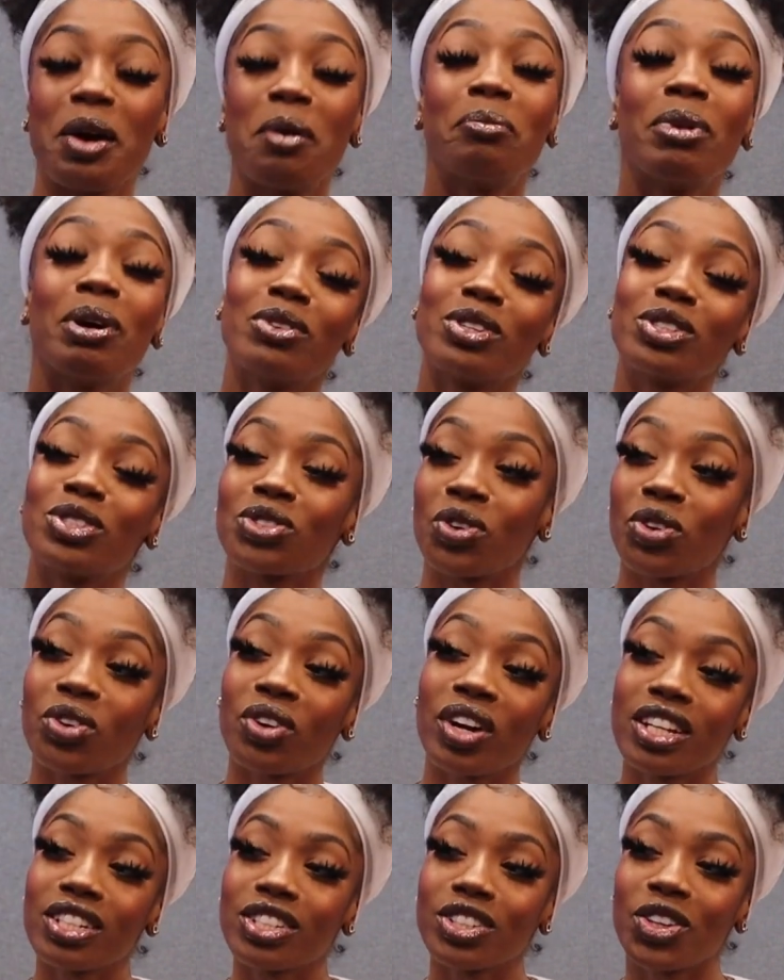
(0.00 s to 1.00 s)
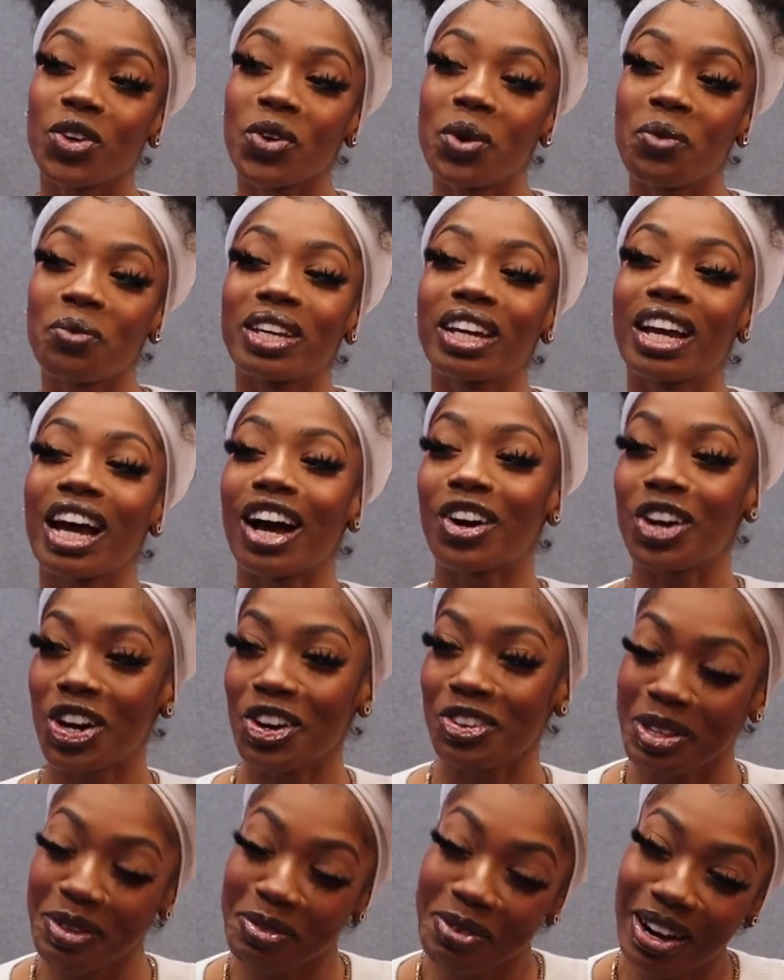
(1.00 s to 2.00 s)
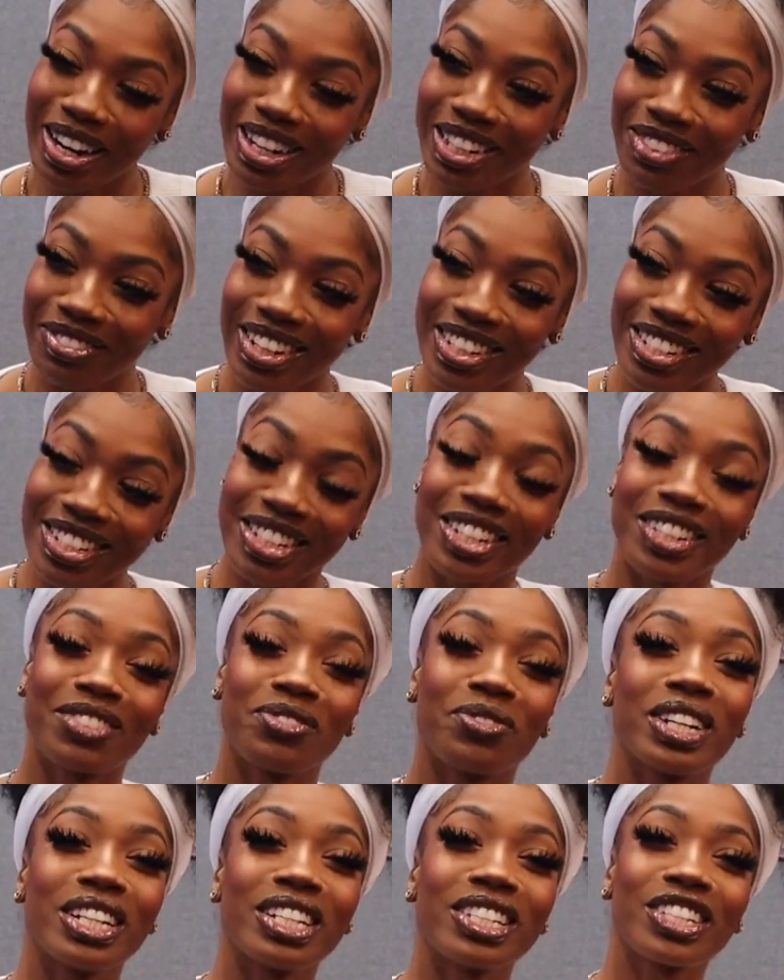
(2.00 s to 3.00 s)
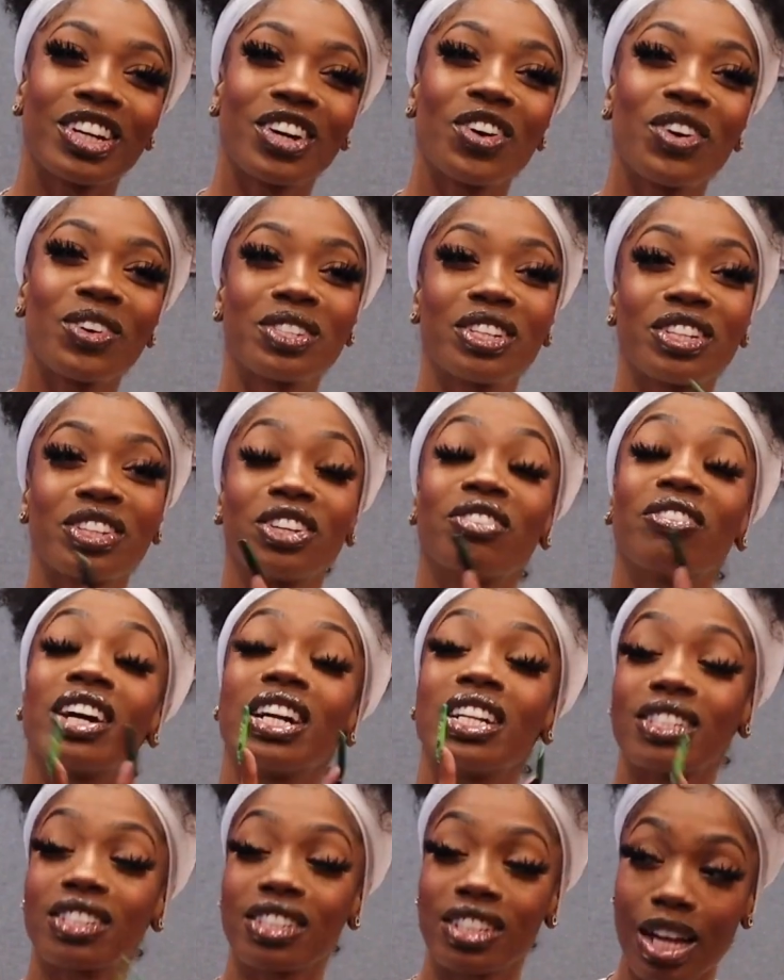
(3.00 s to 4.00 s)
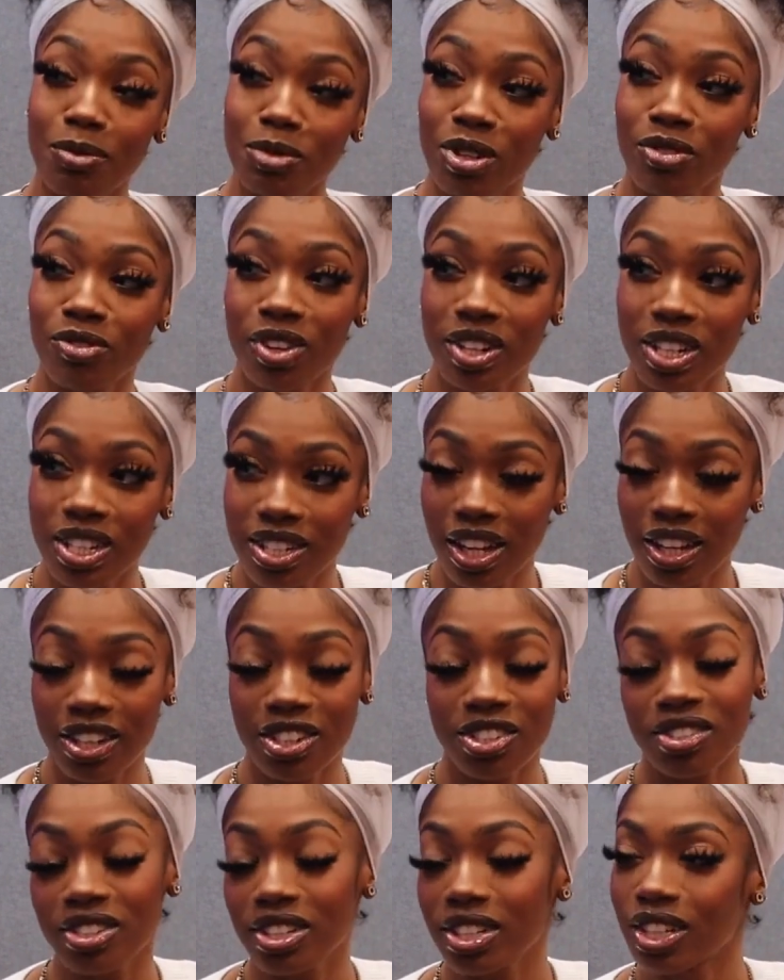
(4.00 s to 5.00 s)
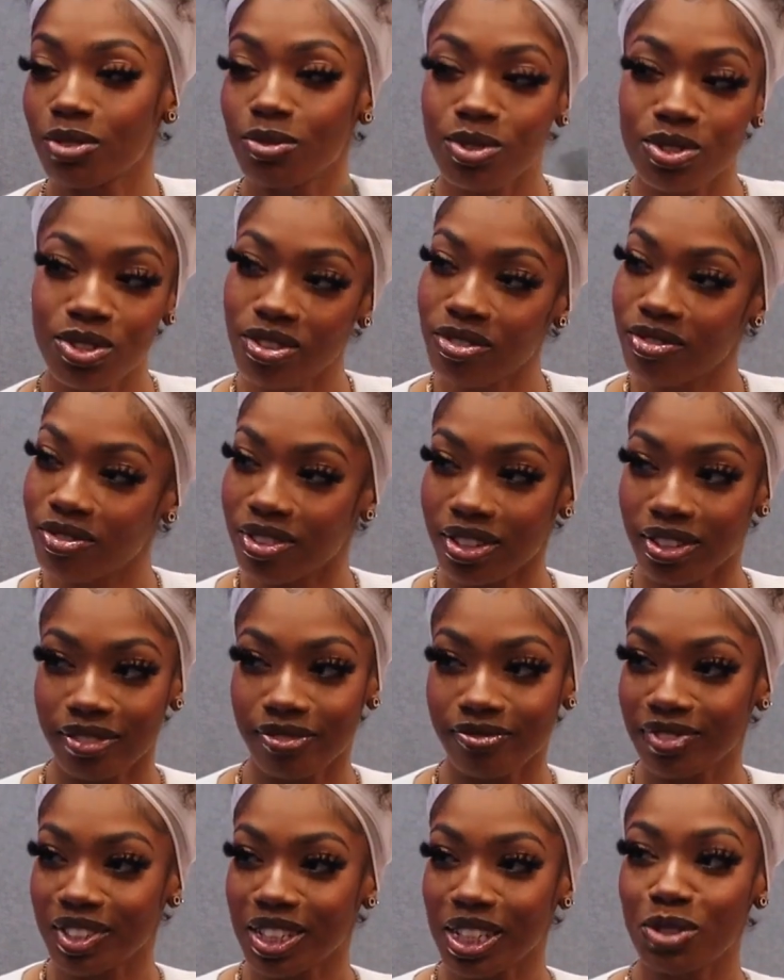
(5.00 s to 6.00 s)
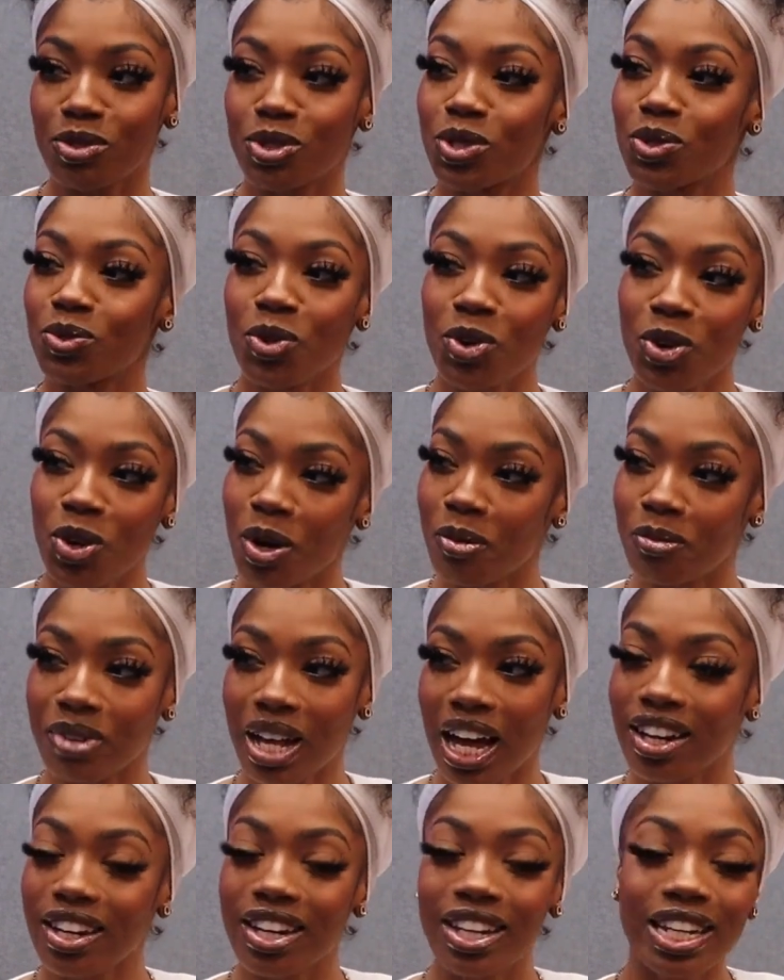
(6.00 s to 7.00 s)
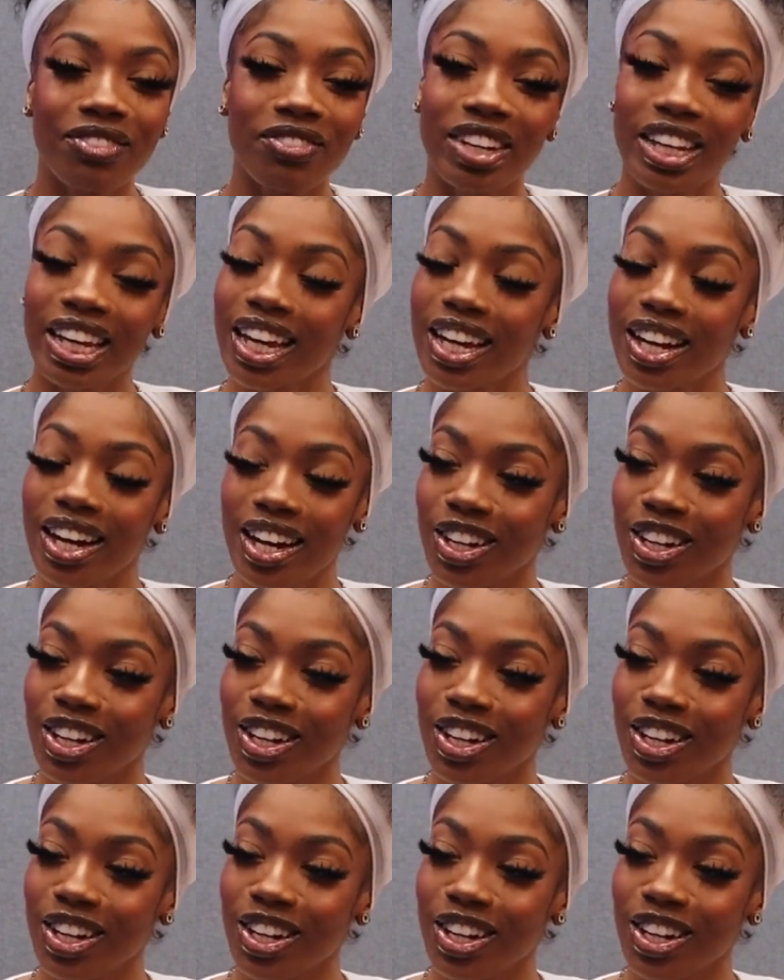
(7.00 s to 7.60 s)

But what's so crazy, though, when we got off the party bus and went to go to the Red Steps on 42nd Street, it was over. She was swarmed. I couldn't even get in